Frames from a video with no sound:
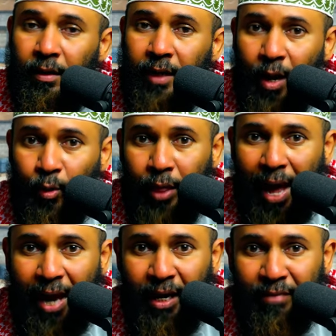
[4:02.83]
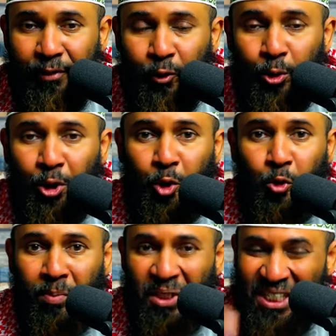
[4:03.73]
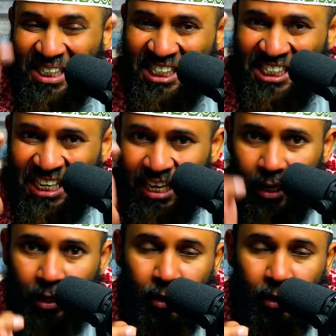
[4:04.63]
Now that individual needs to be sincere.